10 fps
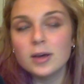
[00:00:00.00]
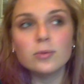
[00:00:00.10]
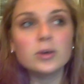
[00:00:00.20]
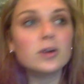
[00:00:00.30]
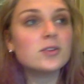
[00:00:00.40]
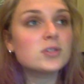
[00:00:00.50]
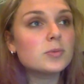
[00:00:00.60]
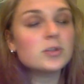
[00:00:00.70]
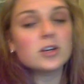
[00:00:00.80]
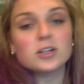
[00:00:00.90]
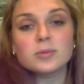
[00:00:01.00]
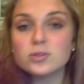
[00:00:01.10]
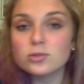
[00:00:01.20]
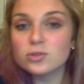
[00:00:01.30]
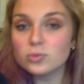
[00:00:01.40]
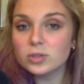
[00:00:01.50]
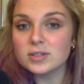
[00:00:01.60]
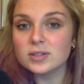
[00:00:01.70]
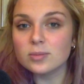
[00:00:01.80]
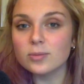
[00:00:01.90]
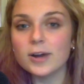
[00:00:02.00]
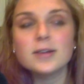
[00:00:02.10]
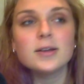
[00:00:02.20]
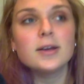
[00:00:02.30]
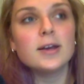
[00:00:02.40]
We also would be talking about social realism, right?